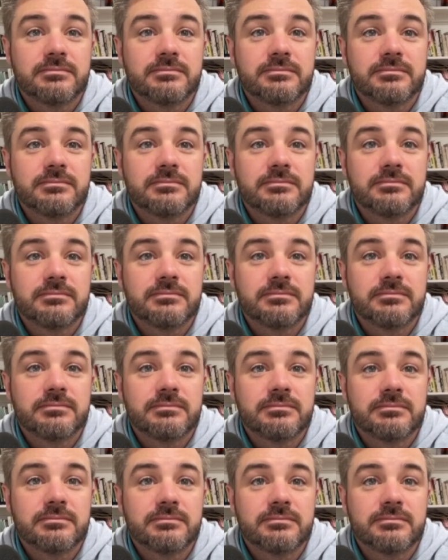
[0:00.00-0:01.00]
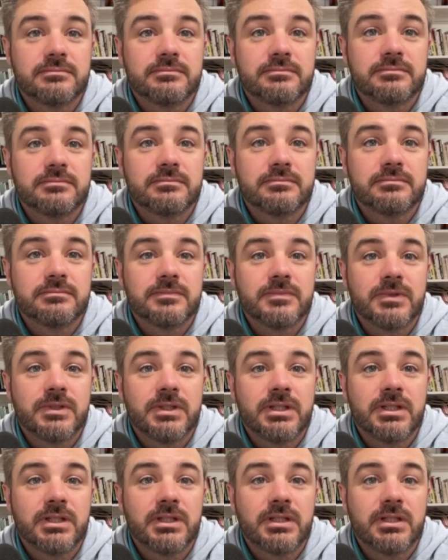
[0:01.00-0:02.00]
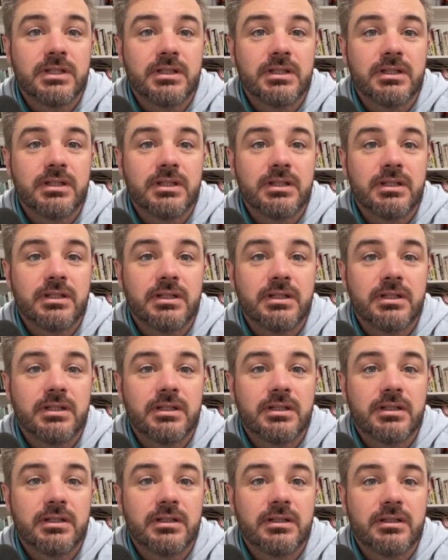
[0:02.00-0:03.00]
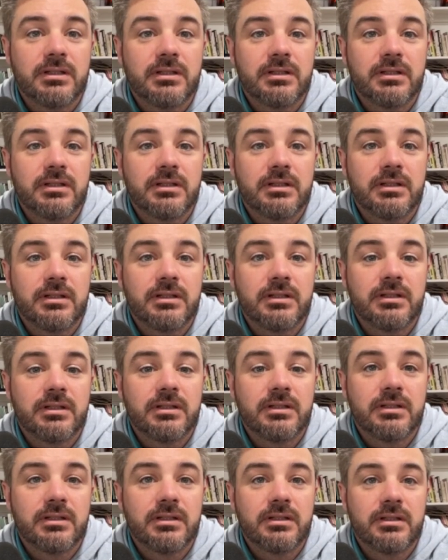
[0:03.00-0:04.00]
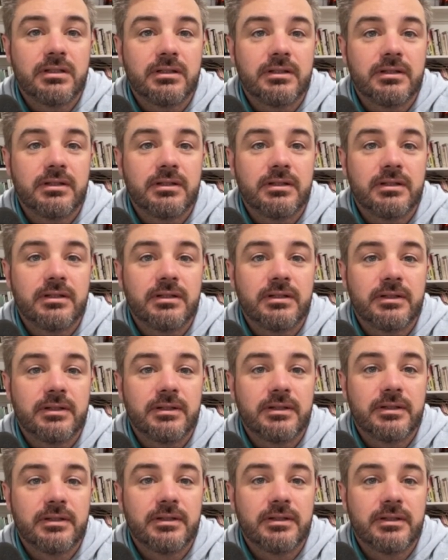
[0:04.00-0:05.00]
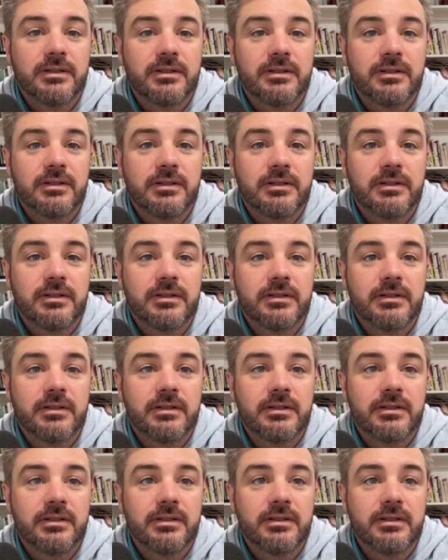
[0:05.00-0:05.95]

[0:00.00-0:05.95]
No words are spoken by the person on screen.